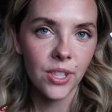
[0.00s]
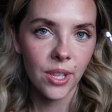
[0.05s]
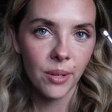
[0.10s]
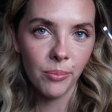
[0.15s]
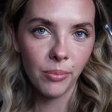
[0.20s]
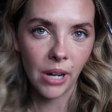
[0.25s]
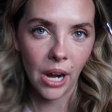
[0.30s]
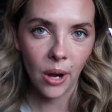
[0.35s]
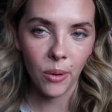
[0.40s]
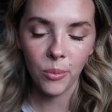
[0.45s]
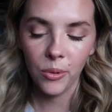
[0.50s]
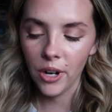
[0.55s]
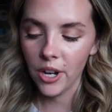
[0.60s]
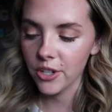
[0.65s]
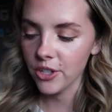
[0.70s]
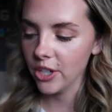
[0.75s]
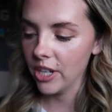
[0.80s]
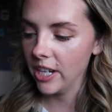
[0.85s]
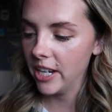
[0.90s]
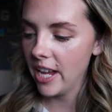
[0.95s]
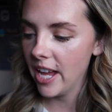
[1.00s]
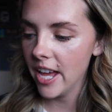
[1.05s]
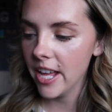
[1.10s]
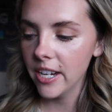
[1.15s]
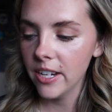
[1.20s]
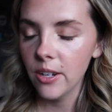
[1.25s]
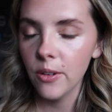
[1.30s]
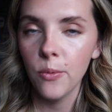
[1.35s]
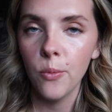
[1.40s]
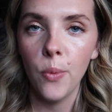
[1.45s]
the brow brush
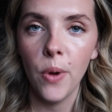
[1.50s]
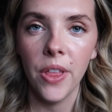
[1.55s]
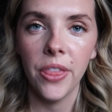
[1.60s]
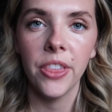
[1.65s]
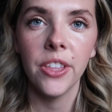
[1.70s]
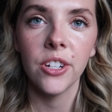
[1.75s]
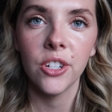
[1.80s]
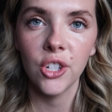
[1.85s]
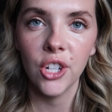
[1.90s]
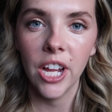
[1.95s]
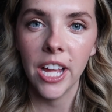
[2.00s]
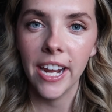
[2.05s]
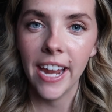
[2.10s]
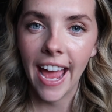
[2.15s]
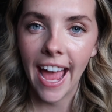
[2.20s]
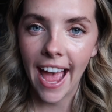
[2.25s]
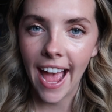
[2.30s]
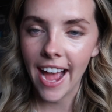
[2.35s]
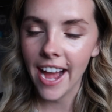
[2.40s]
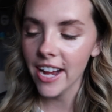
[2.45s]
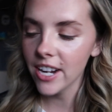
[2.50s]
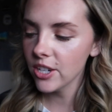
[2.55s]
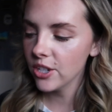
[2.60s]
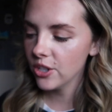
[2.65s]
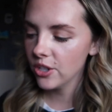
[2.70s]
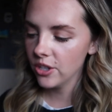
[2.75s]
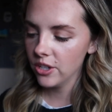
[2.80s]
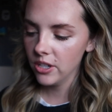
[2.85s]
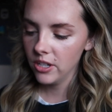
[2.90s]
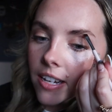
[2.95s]
again with the shade
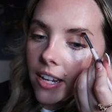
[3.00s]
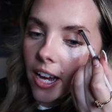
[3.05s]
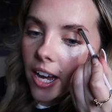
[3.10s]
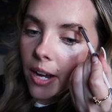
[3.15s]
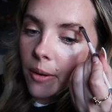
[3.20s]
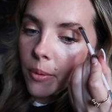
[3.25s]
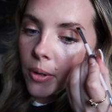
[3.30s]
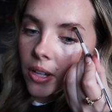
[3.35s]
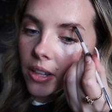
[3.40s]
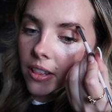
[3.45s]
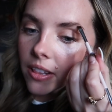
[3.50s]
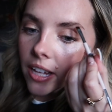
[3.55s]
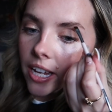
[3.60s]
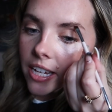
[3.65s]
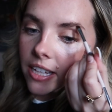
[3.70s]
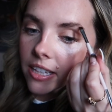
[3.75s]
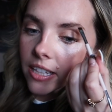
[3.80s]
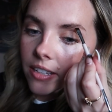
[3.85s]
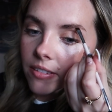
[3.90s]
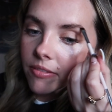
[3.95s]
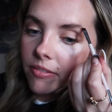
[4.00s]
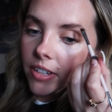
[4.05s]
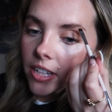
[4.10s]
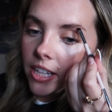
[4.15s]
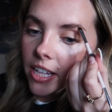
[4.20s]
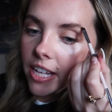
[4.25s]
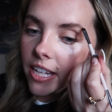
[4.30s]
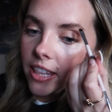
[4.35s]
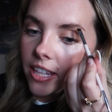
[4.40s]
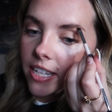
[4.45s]
Ash, and I will lightly fill
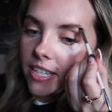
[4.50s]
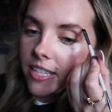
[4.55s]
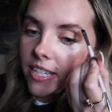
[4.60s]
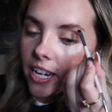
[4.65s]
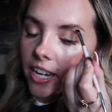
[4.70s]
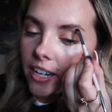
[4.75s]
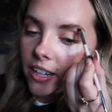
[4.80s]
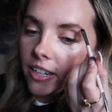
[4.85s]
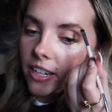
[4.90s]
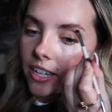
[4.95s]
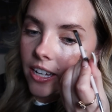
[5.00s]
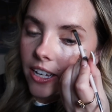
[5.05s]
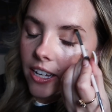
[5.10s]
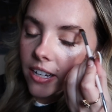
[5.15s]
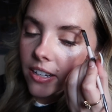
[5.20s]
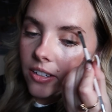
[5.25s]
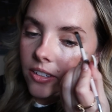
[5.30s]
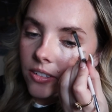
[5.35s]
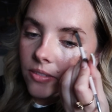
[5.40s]
in this area.